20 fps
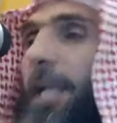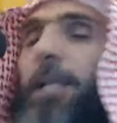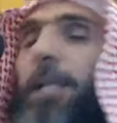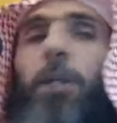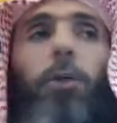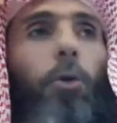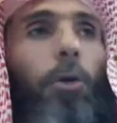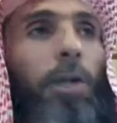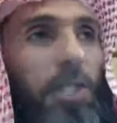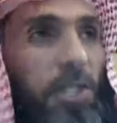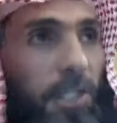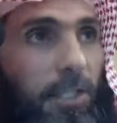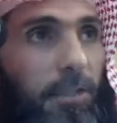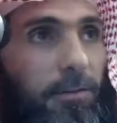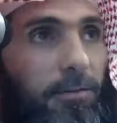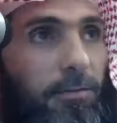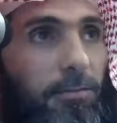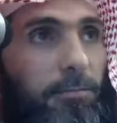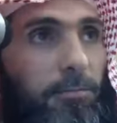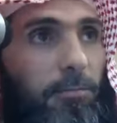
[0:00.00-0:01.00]
and encouraging
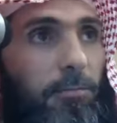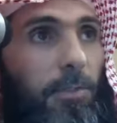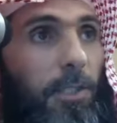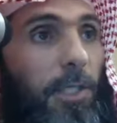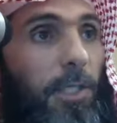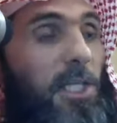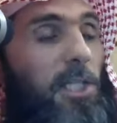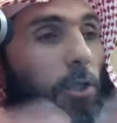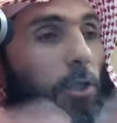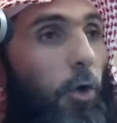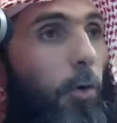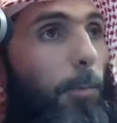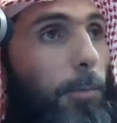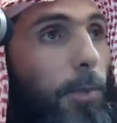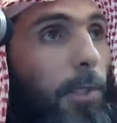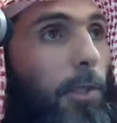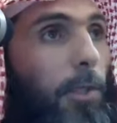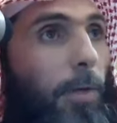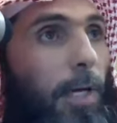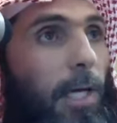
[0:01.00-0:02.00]
it. He is
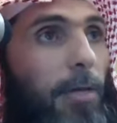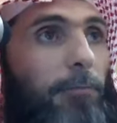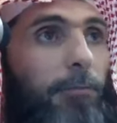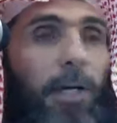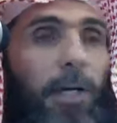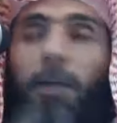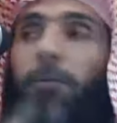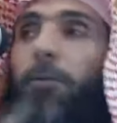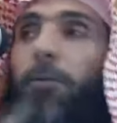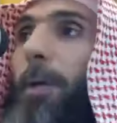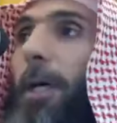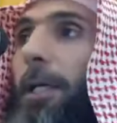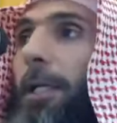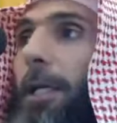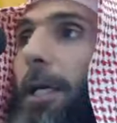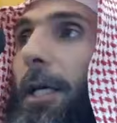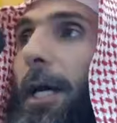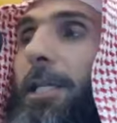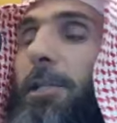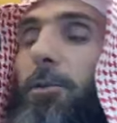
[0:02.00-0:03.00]
opening the way for everybody.
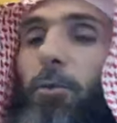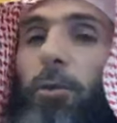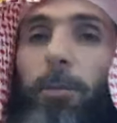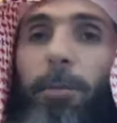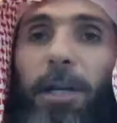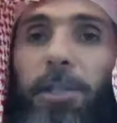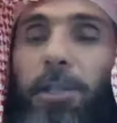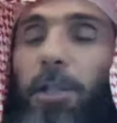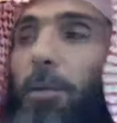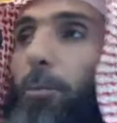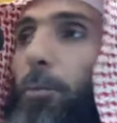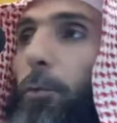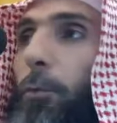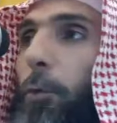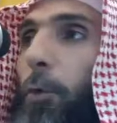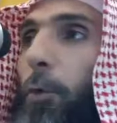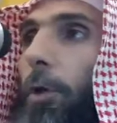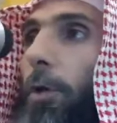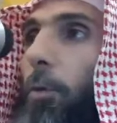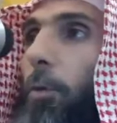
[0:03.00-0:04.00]
As we mentioned
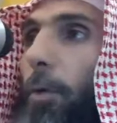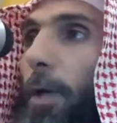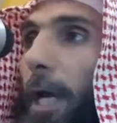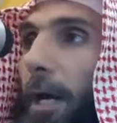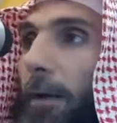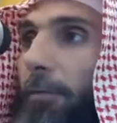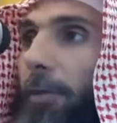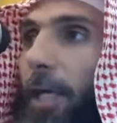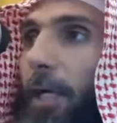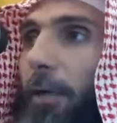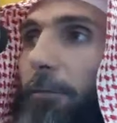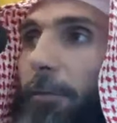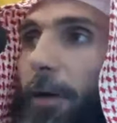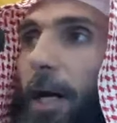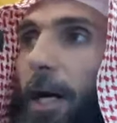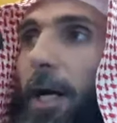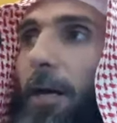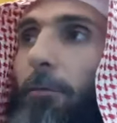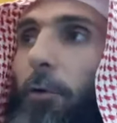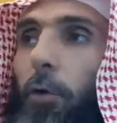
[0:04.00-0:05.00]
before, we have like
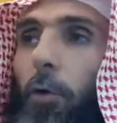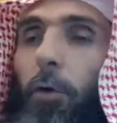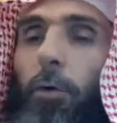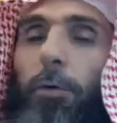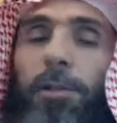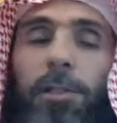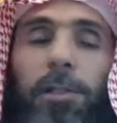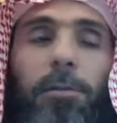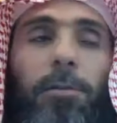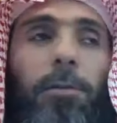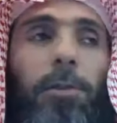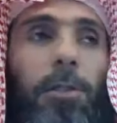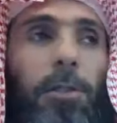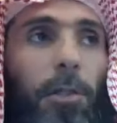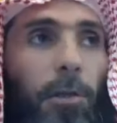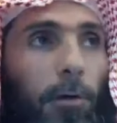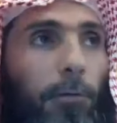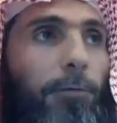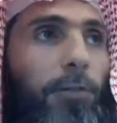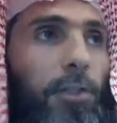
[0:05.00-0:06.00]
five goals
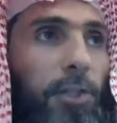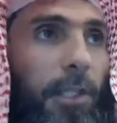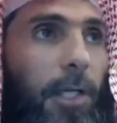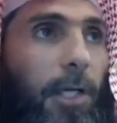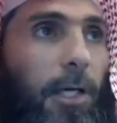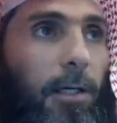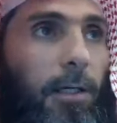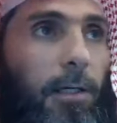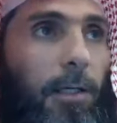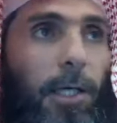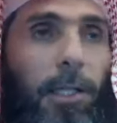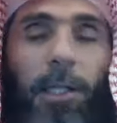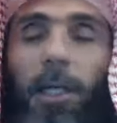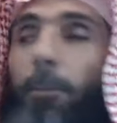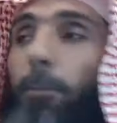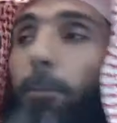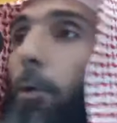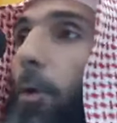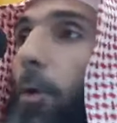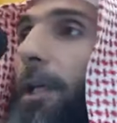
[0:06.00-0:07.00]
of Sharia. And
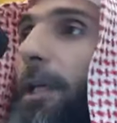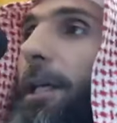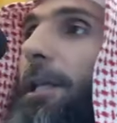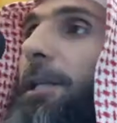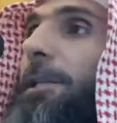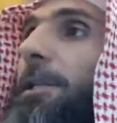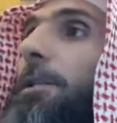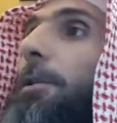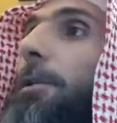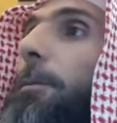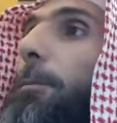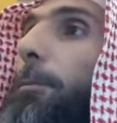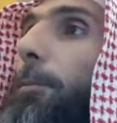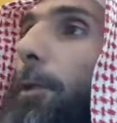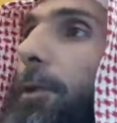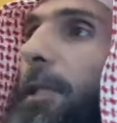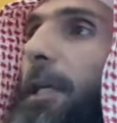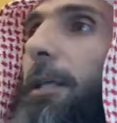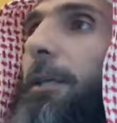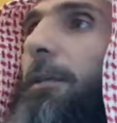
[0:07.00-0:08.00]
number one is
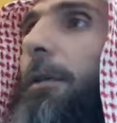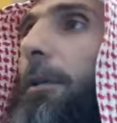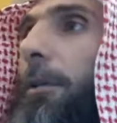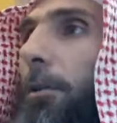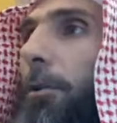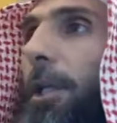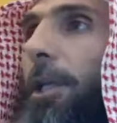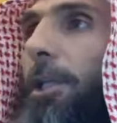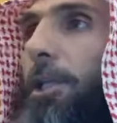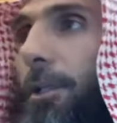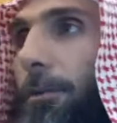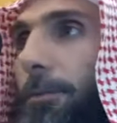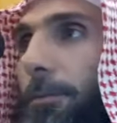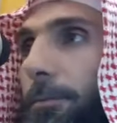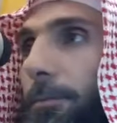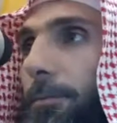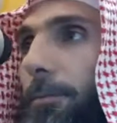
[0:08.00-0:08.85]
protecting the religion.